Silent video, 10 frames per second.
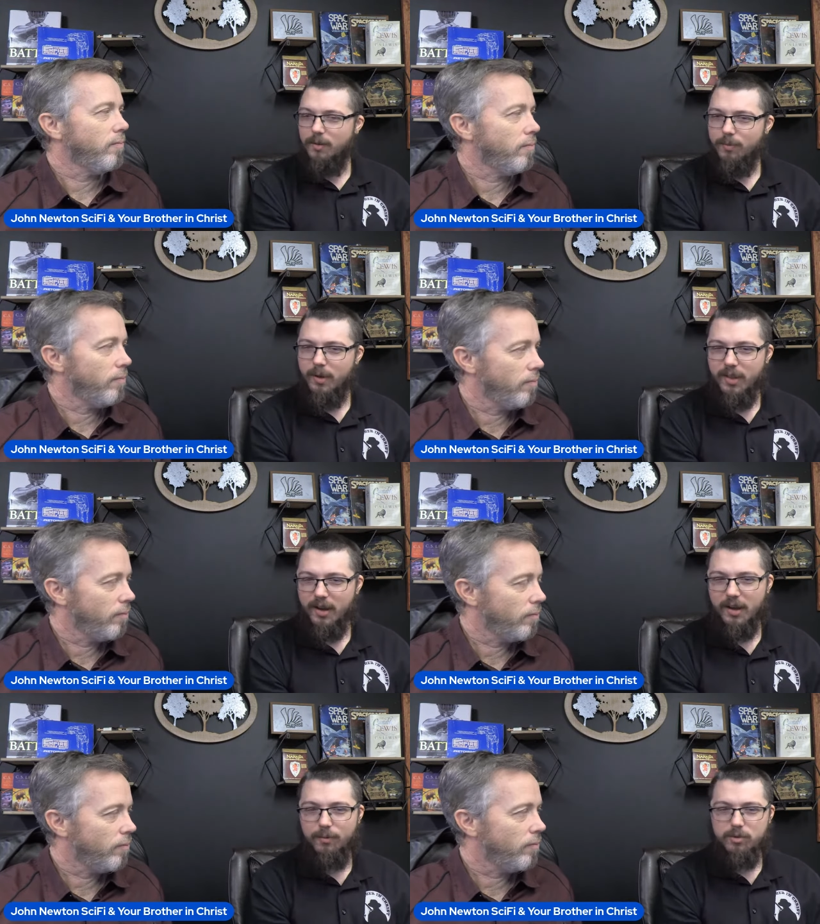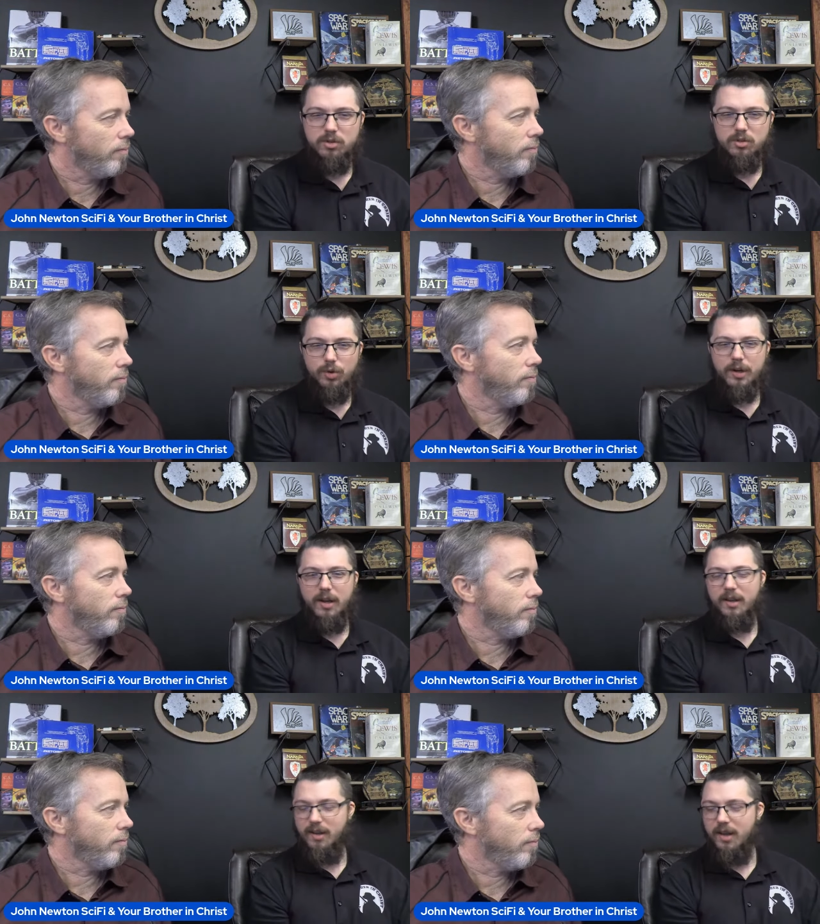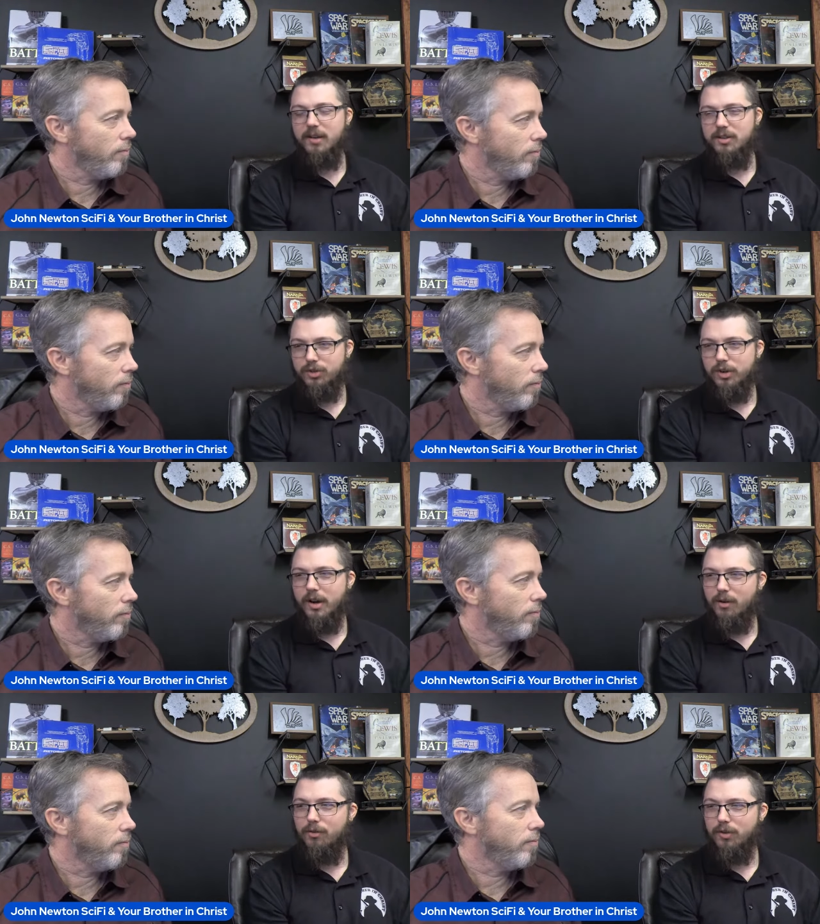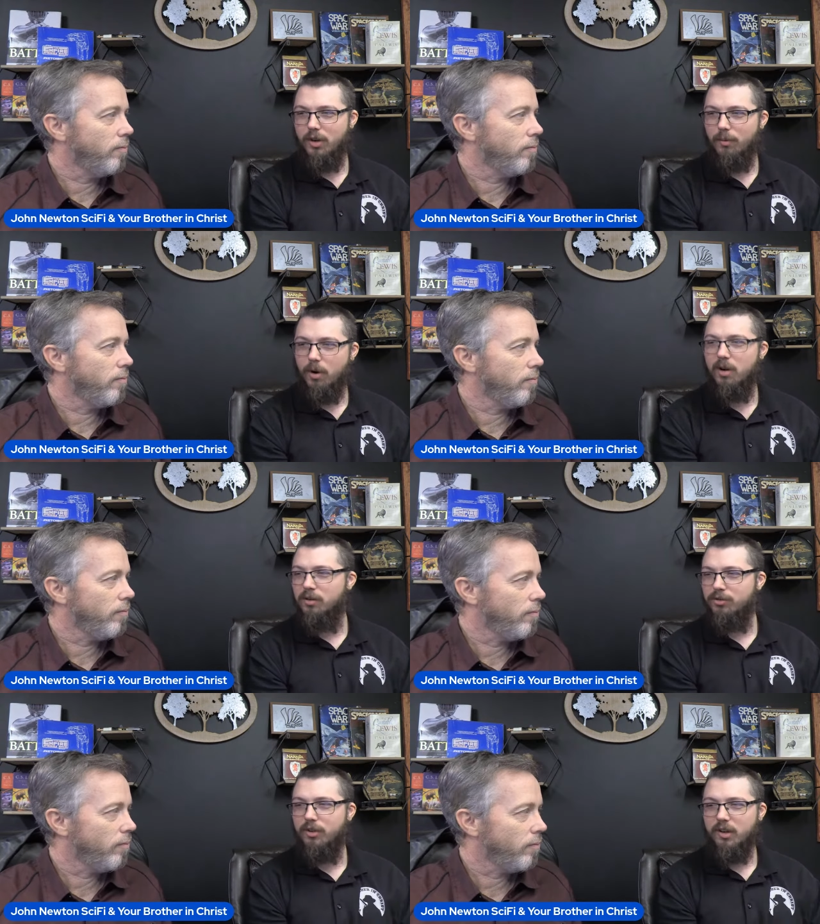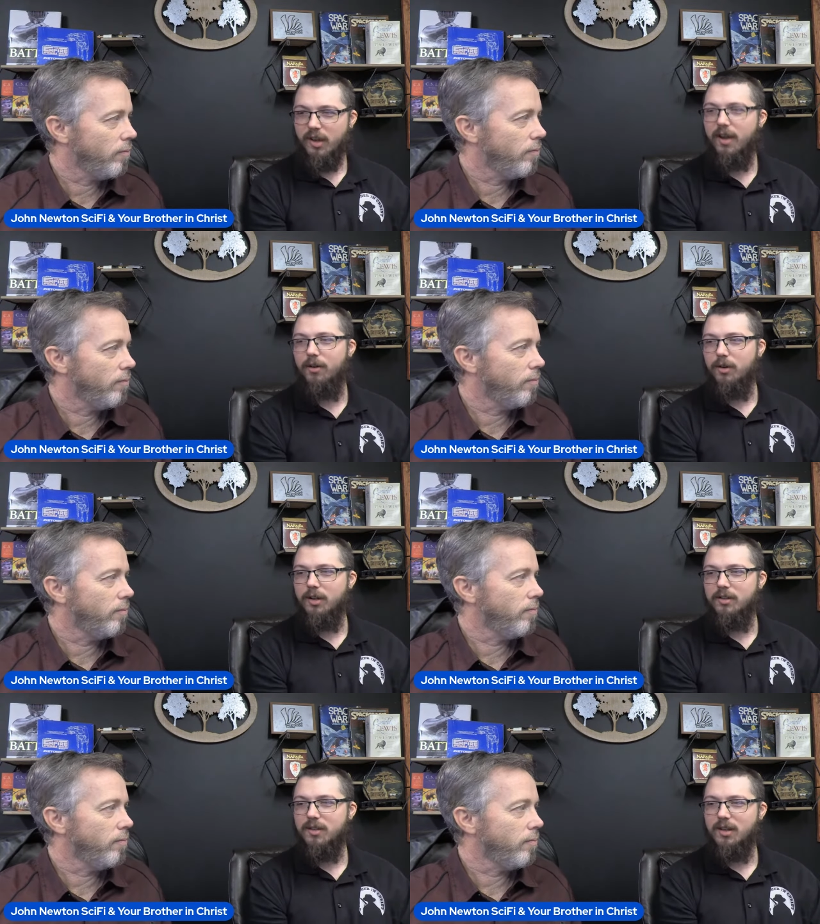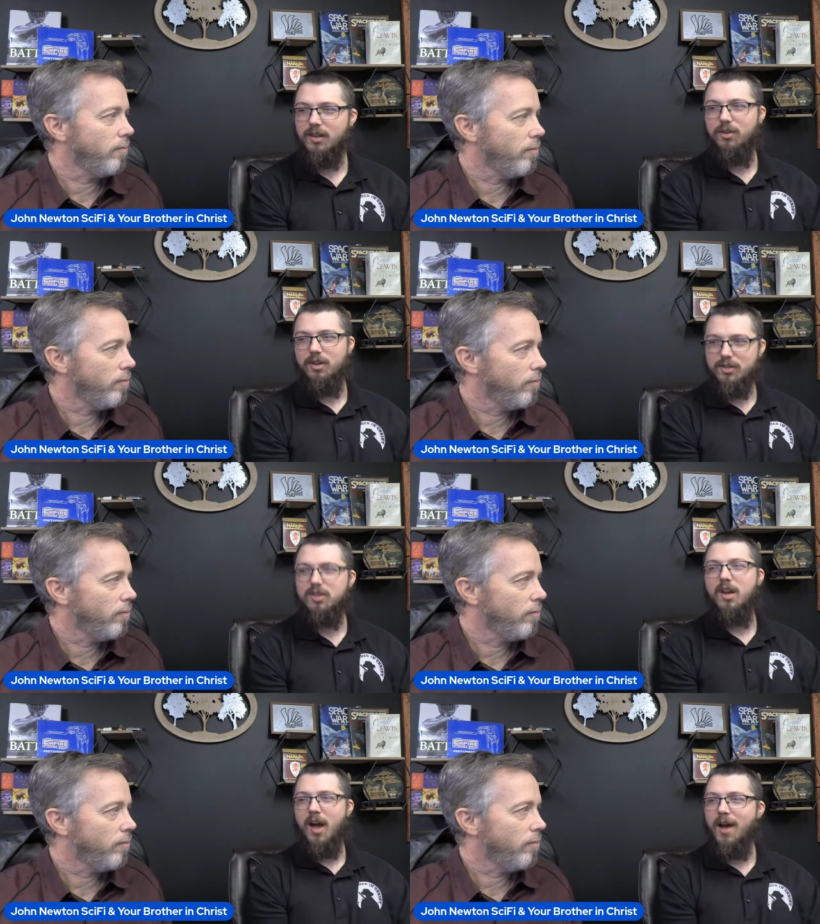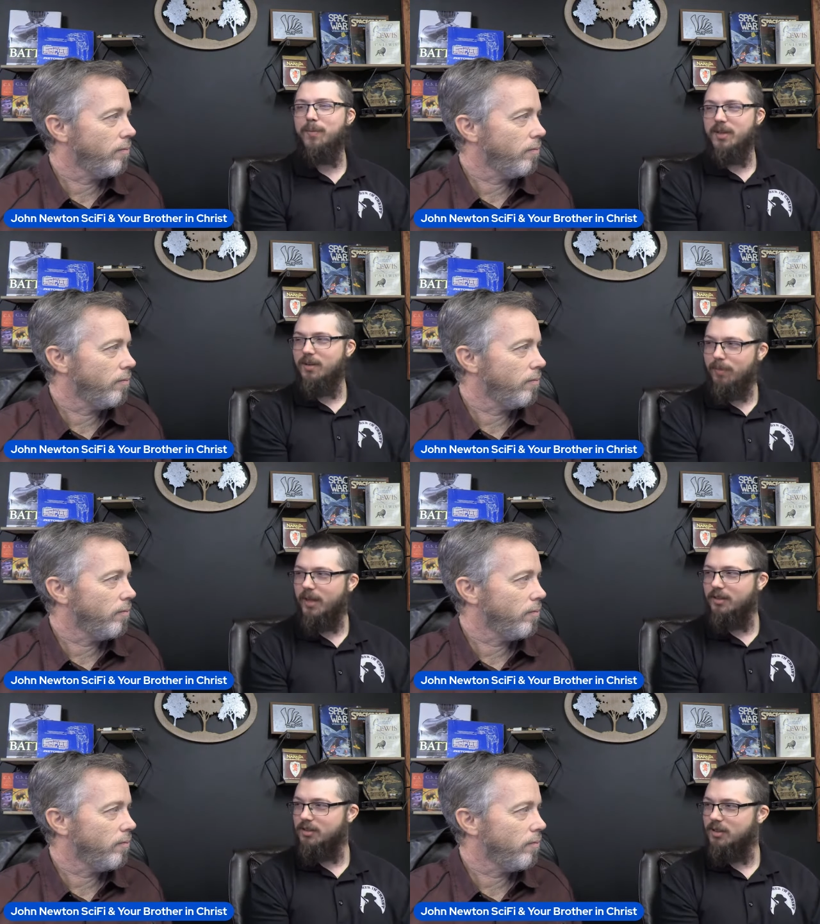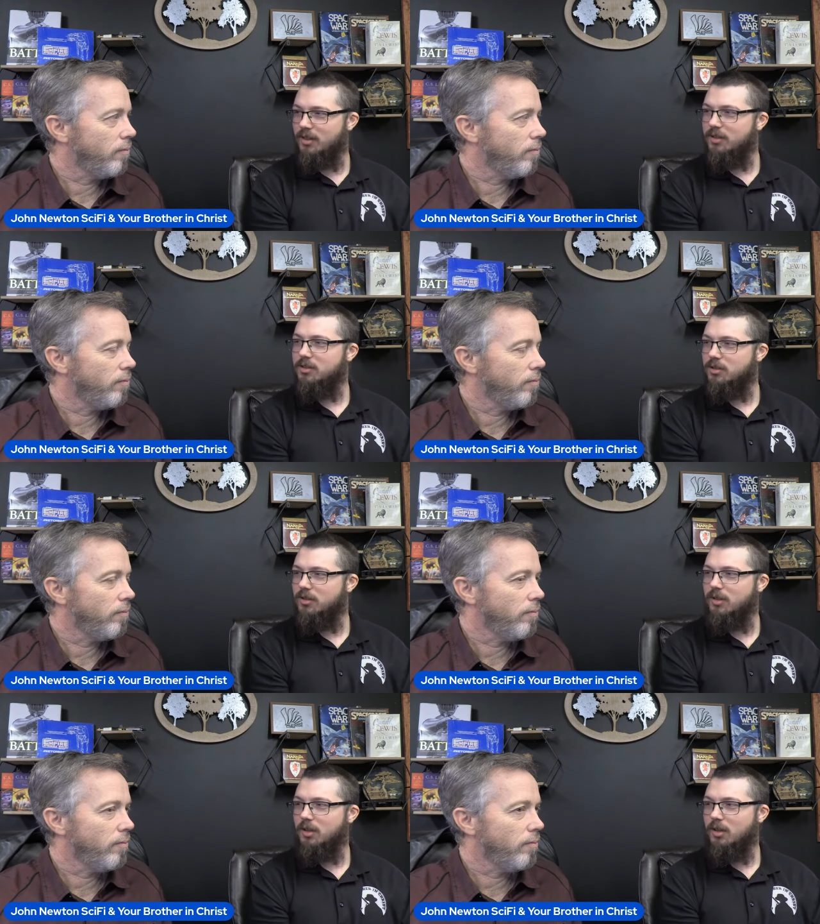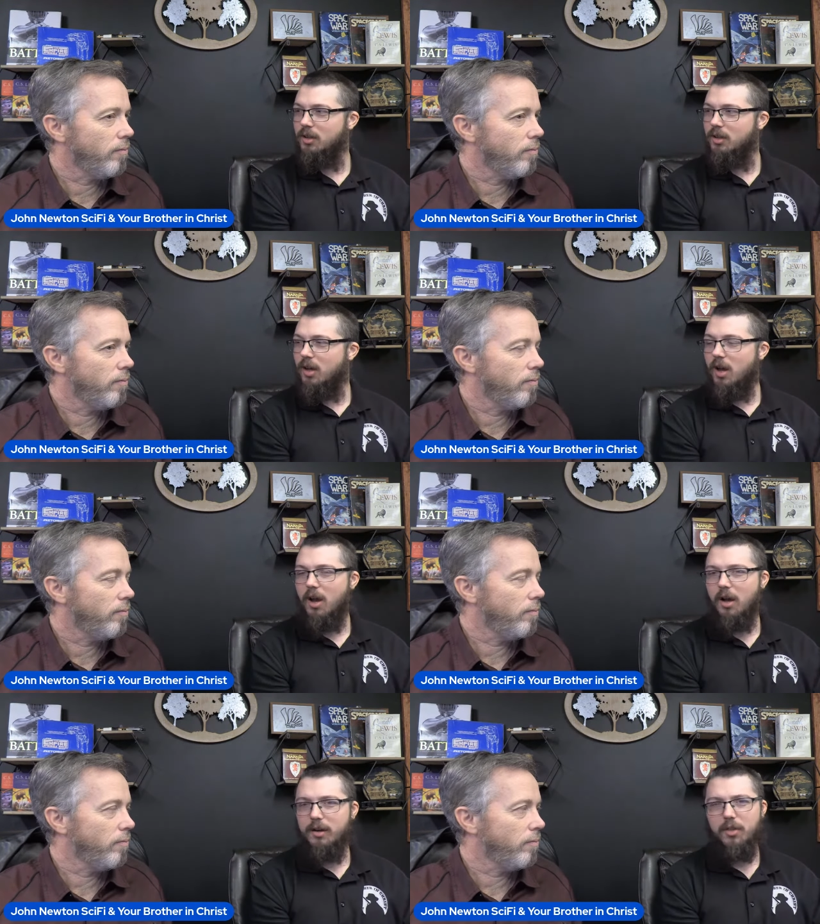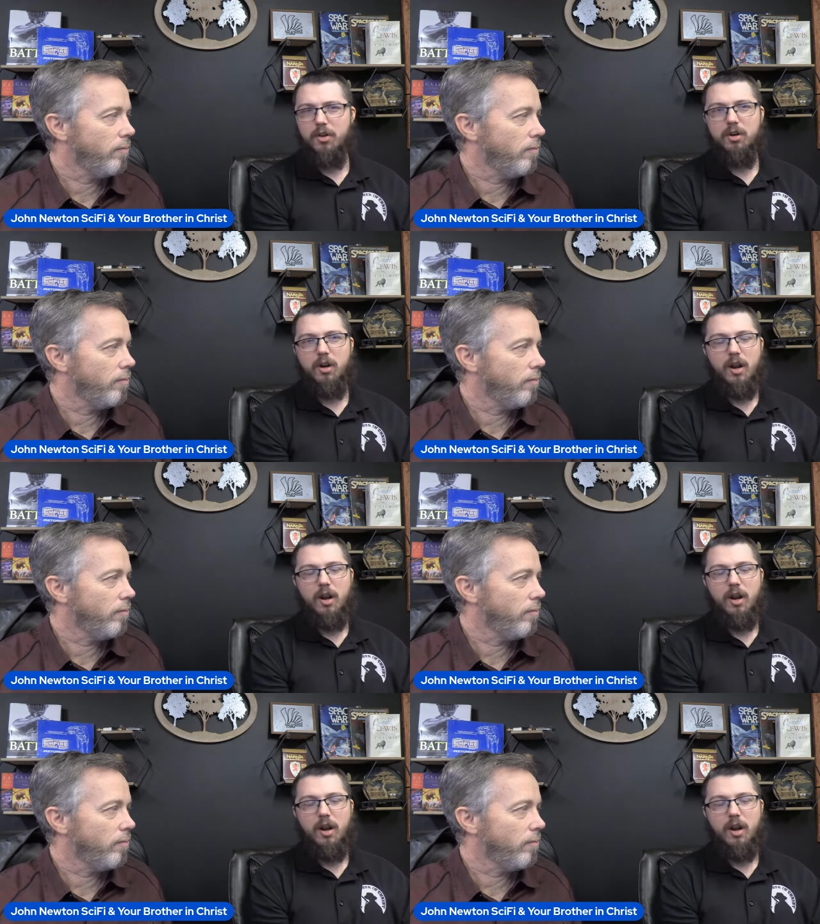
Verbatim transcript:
Speaker 1: But that comes straight out again, straight out of the apocrypha account, and it's like you just copied and pasted this. Uh, another